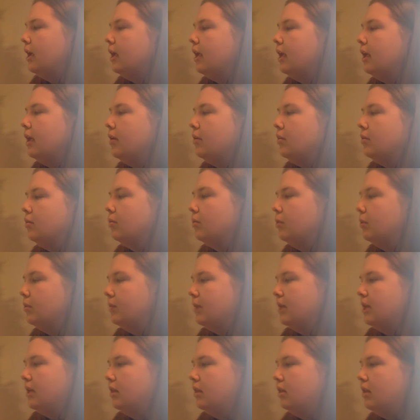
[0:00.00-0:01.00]
It will
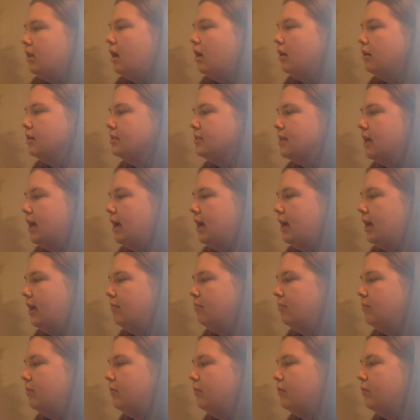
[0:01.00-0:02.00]
be a long
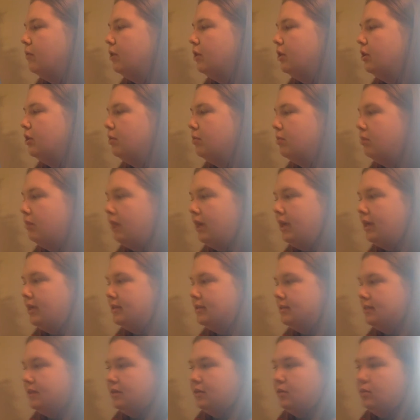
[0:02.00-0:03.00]
time before you're
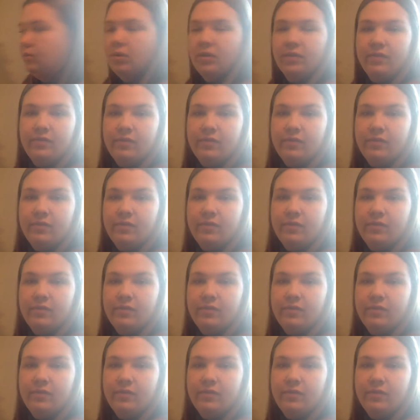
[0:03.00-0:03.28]
prancing with